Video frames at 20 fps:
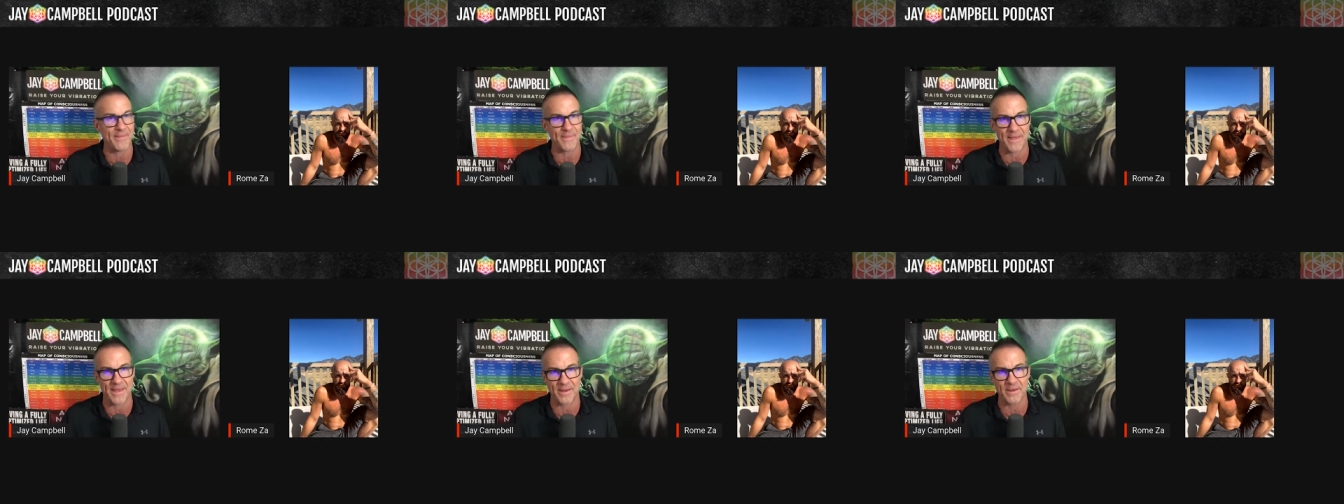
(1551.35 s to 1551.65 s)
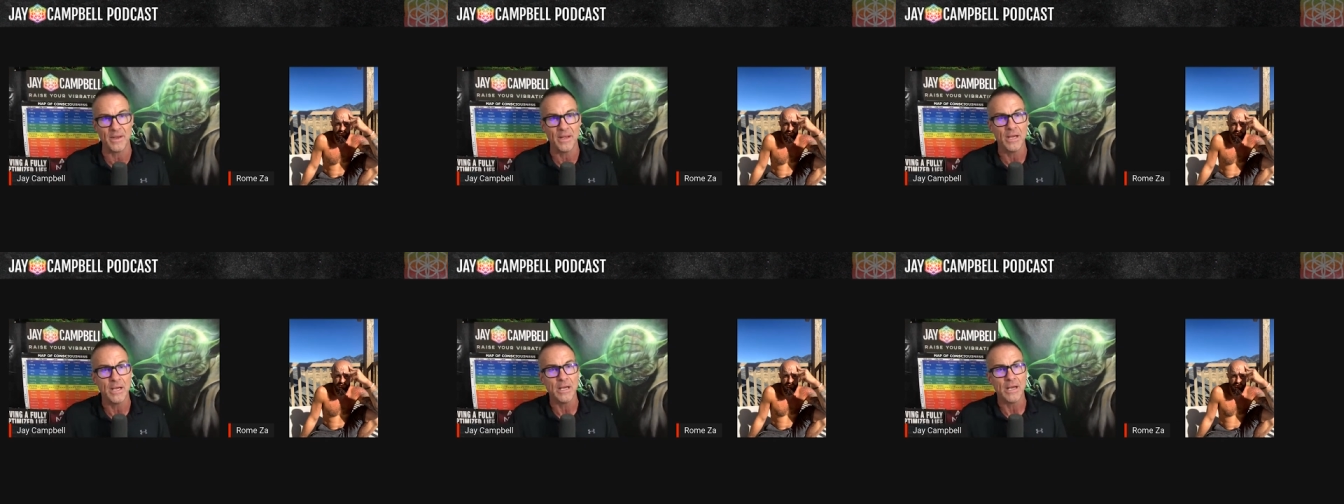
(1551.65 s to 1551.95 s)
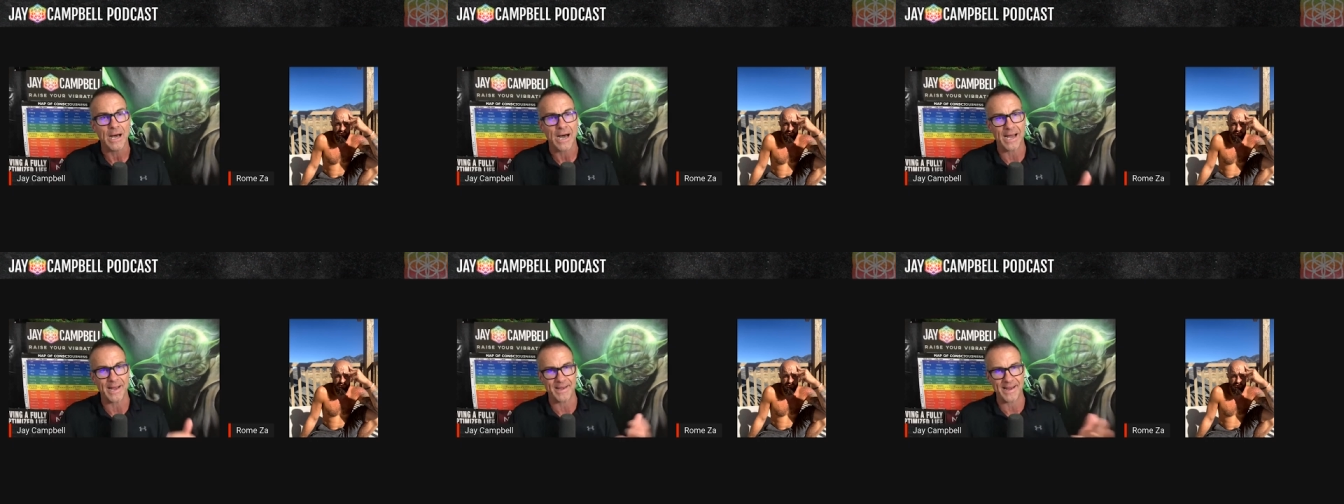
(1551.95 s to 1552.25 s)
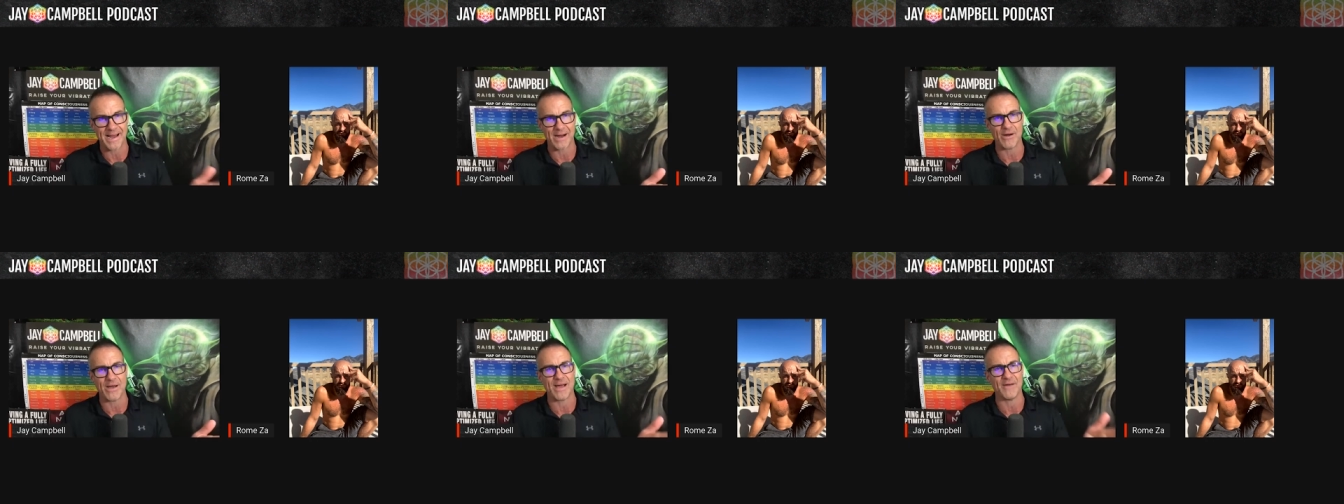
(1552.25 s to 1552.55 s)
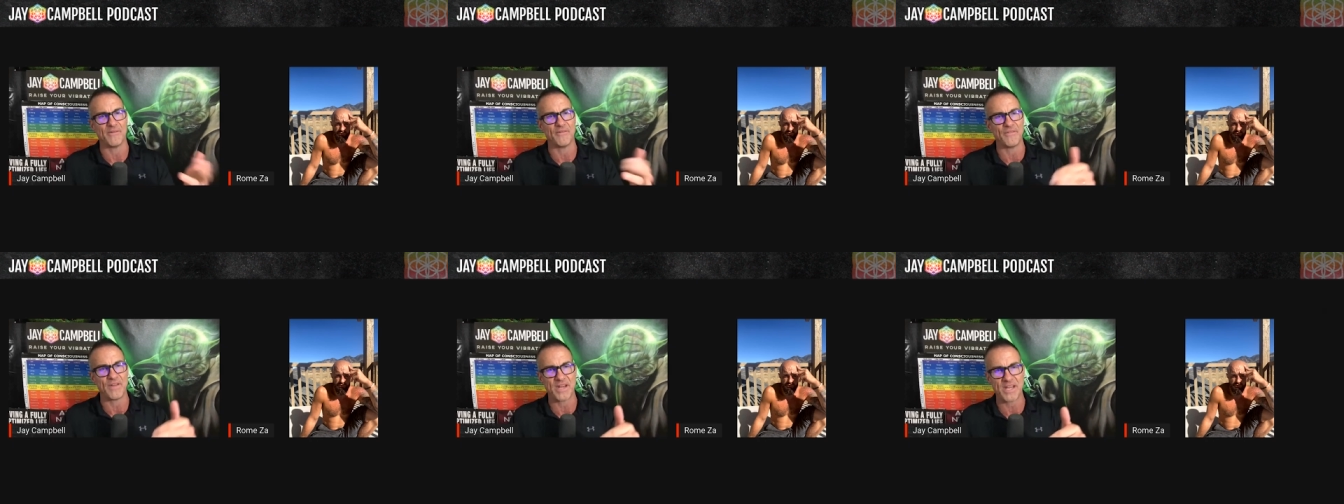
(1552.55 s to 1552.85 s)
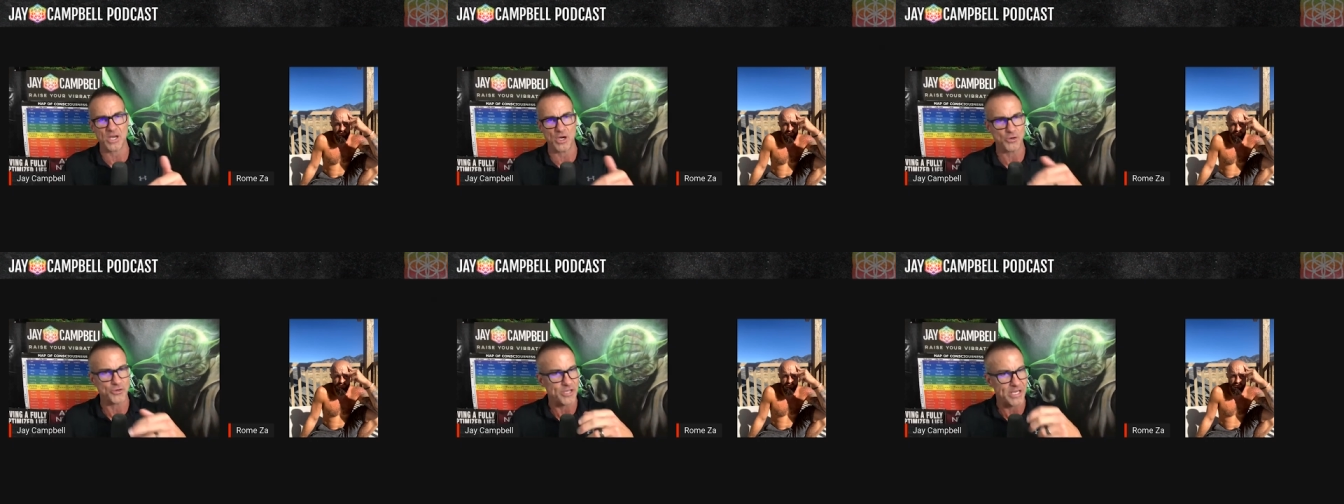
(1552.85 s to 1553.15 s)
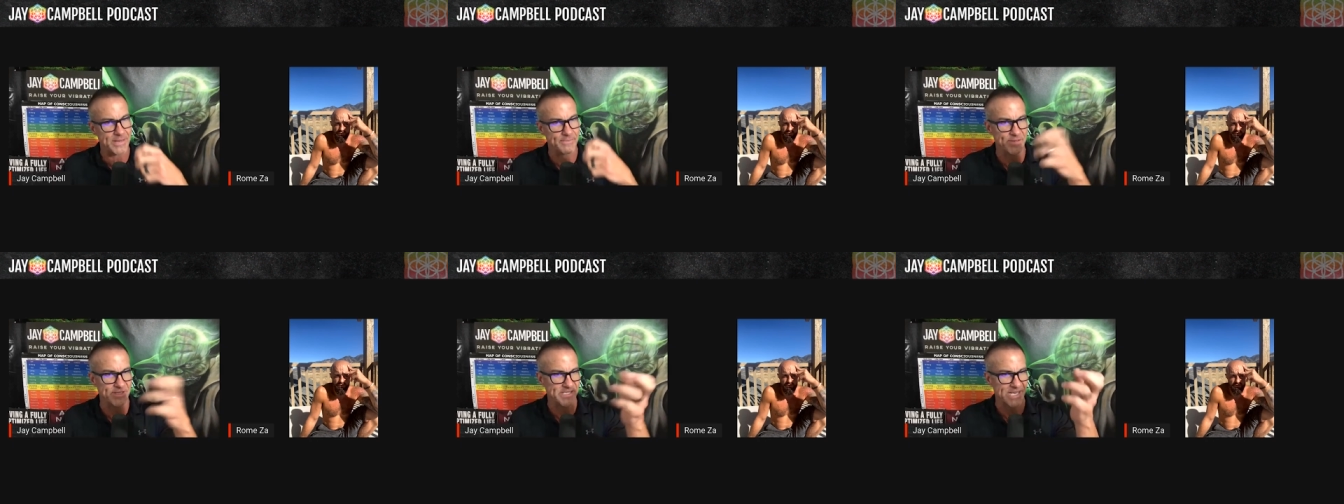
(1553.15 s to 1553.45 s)
And then I now have a video
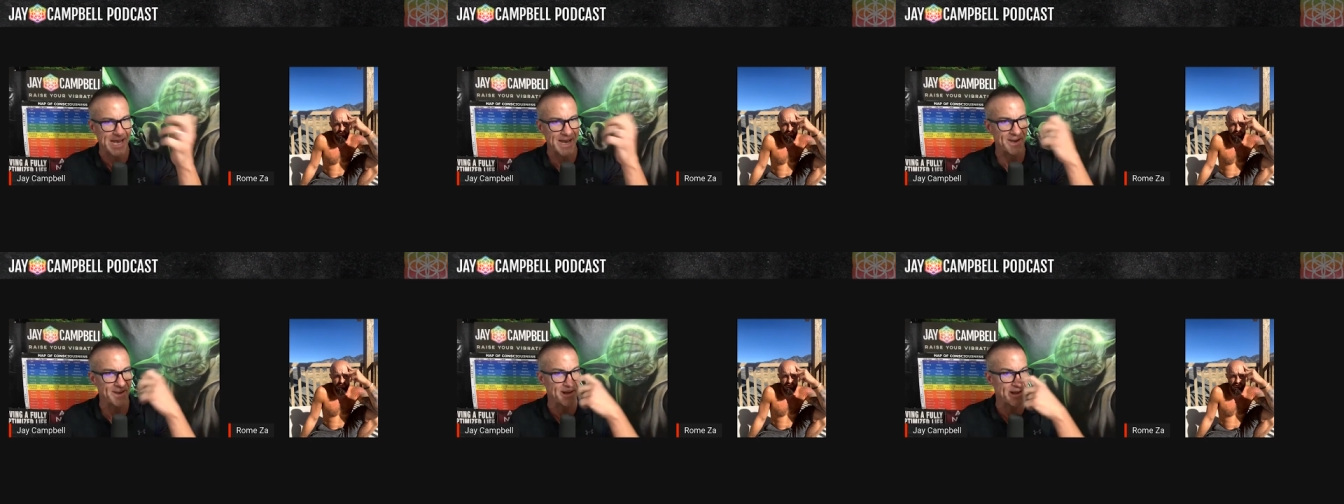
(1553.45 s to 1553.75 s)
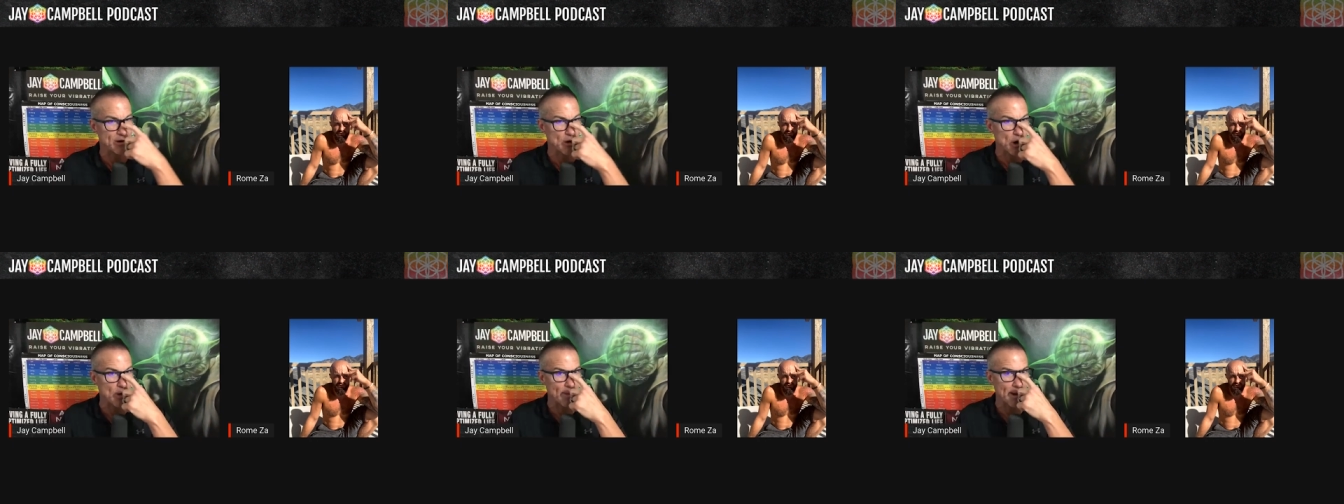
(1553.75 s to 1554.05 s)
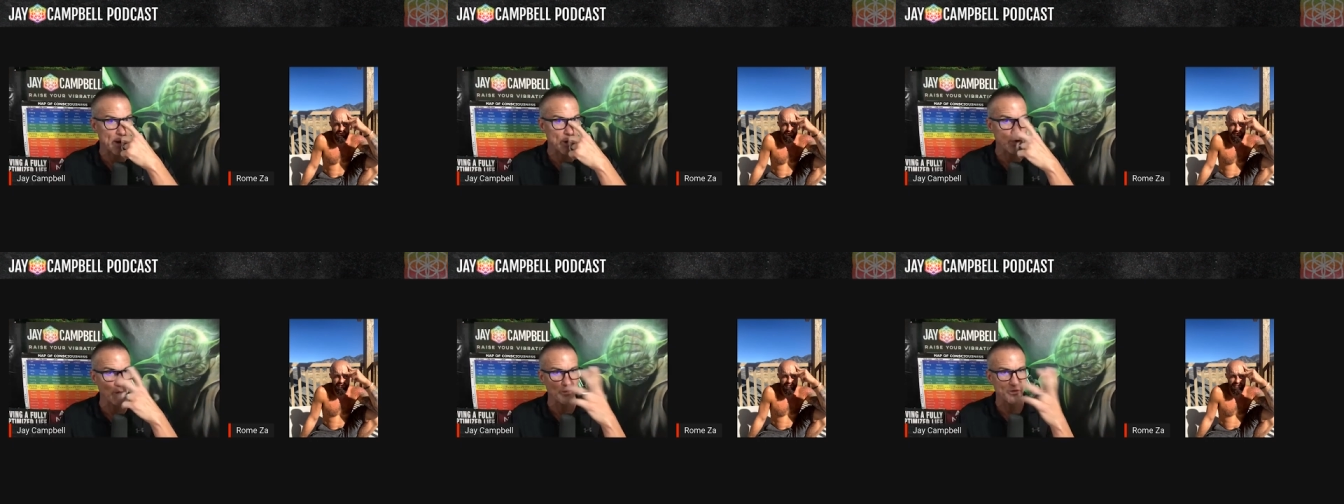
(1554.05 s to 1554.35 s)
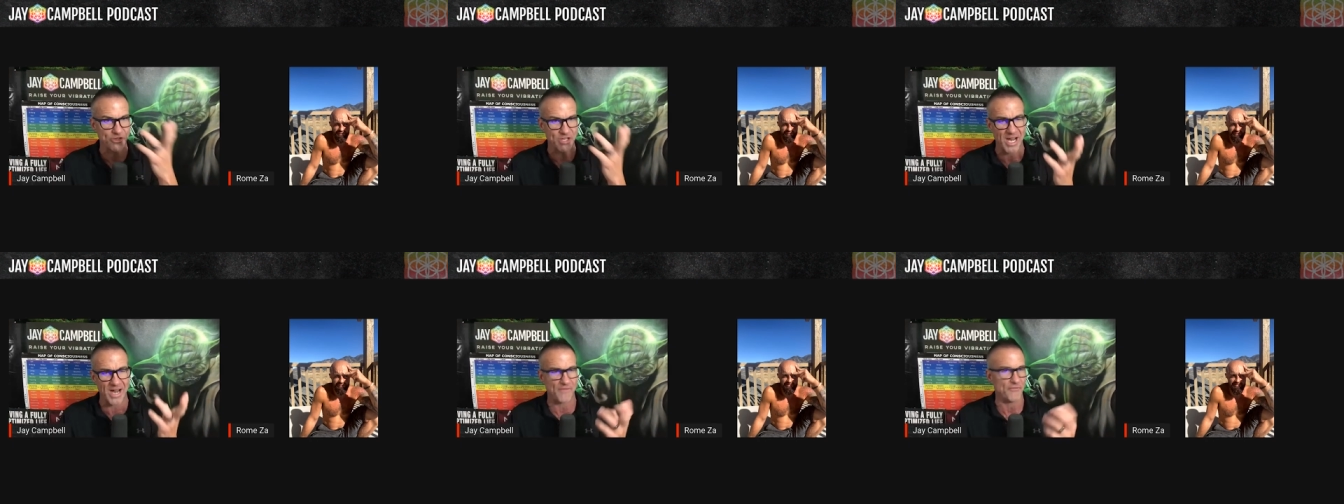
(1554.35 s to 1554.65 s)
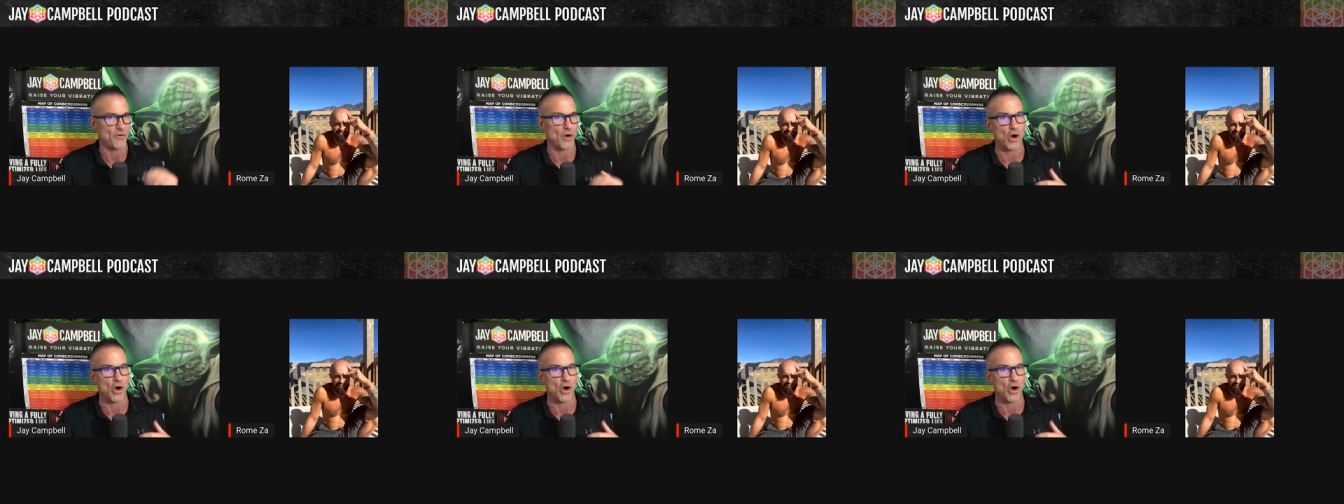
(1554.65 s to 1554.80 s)
team that's editing all my old stuff.